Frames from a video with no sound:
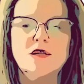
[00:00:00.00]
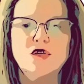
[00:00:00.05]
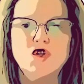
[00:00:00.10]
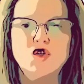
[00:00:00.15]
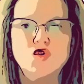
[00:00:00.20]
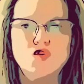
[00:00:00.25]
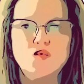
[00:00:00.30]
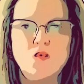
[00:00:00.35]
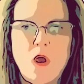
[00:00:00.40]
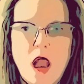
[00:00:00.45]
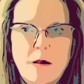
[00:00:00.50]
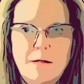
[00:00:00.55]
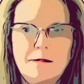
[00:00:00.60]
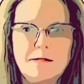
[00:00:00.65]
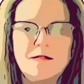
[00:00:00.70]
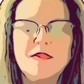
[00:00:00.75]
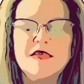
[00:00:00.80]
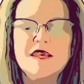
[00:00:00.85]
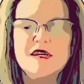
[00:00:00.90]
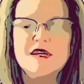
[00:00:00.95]
drop
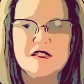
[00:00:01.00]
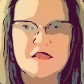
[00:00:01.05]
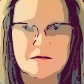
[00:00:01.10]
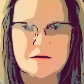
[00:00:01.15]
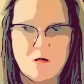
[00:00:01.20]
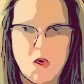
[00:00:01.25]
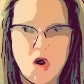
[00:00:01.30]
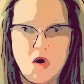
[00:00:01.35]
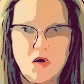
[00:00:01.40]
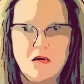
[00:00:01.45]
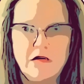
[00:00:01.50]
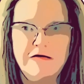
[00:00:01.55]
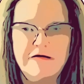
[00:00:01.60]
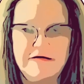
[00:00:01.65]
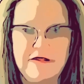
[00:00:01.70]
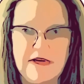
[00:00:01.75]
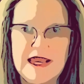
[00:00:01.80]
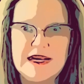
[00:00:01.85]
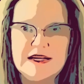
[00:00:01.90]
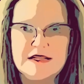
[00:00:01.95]
the small
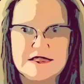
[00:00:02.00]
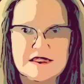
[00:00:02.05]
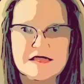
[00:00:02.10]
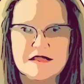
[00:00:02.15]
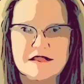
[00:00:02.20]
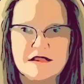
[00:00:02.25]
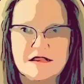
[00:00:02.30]
fights.